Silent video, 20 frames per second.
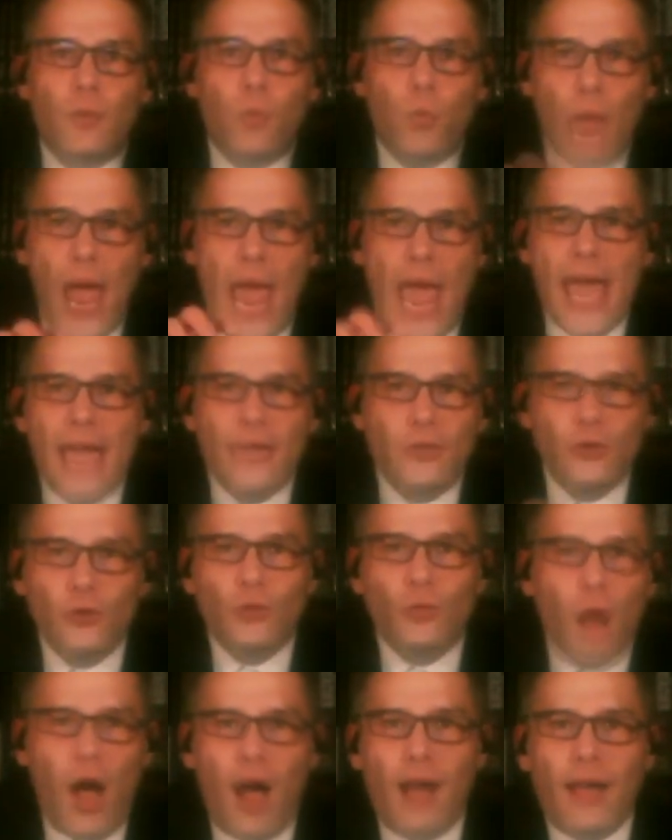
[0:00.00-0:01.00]
Where
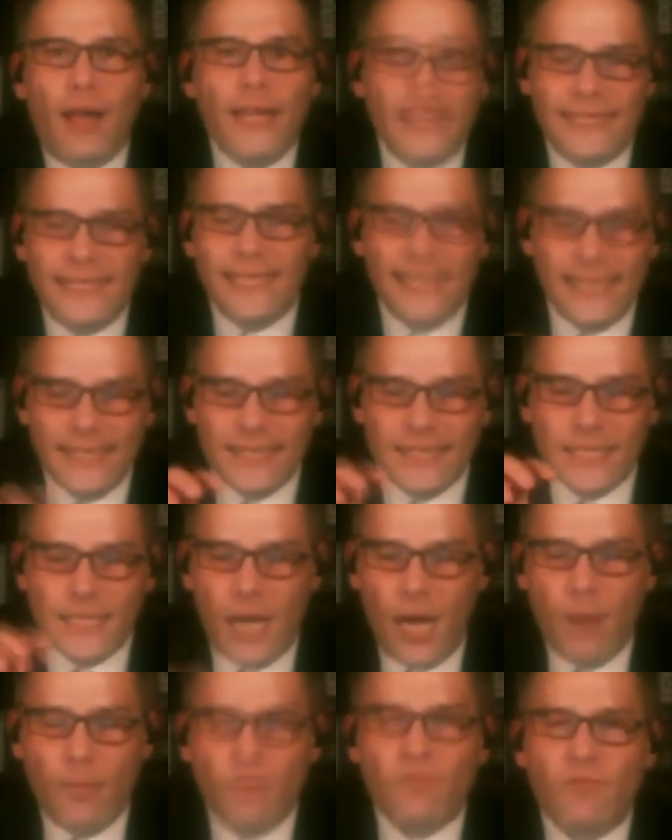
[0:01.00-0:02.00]
do ideas
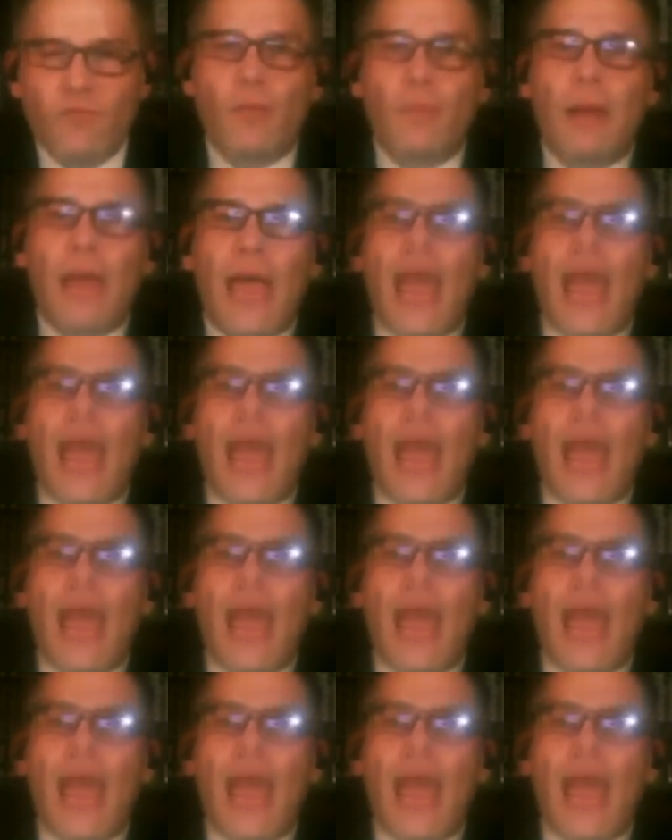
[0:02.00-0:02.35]
come from?